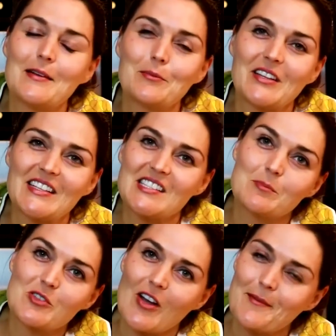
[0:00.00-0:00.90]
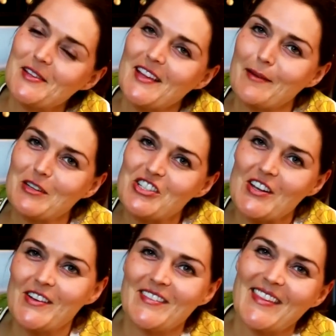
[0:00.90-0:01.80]
Please subscribe and like my
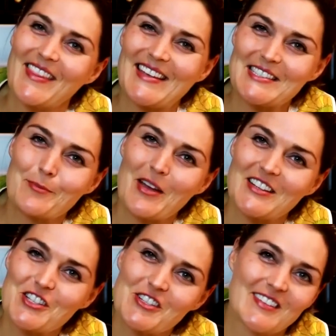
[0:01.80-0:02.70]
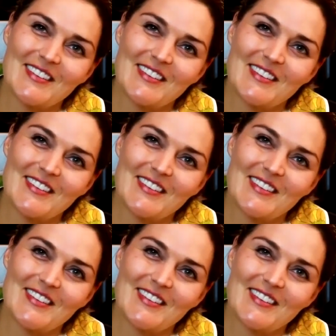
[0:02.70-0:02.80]
channel. Thanks so much.